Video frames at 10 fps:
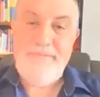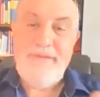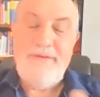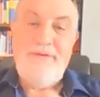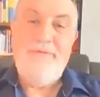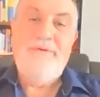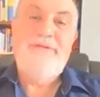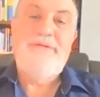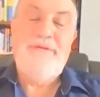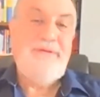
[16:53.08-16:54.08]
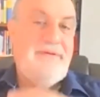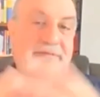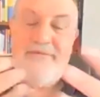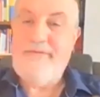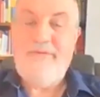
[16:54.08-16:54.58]
you know, it's uh, he
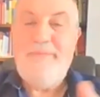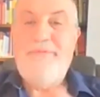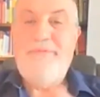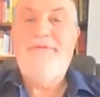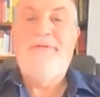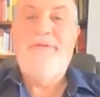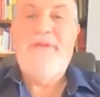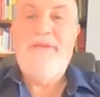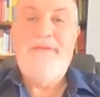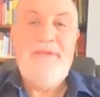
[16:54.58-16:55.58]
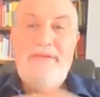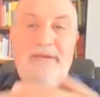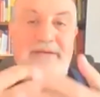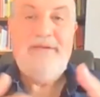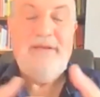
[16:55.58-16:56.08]
was a great person, and and
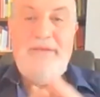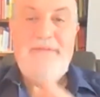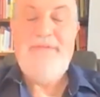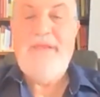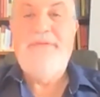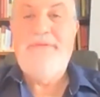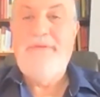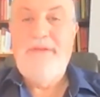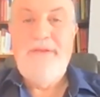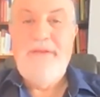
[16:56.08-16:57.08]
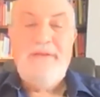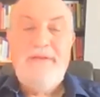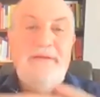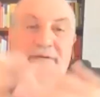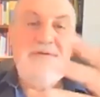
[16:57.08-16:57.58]
he did not intend
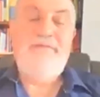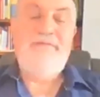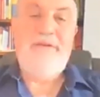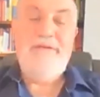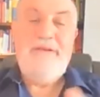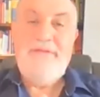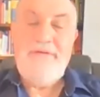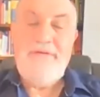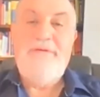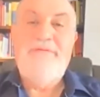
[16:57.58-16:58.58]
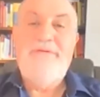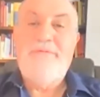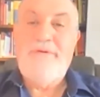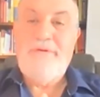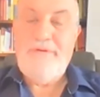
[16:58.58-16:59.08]
to have generalization of his
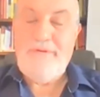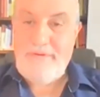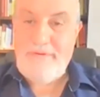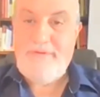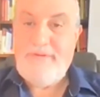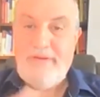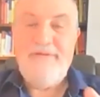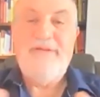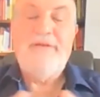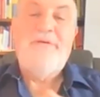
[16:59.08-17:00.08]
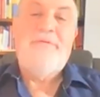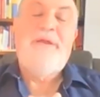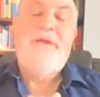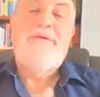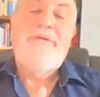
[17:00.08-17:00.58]
work uh, done in such a
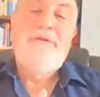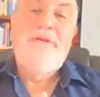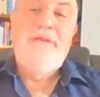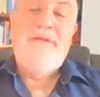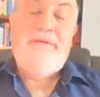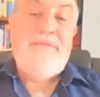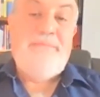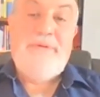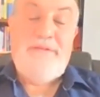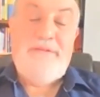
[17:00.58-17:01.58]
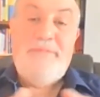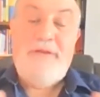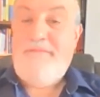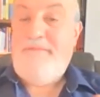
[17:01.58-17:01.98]
manner. But modern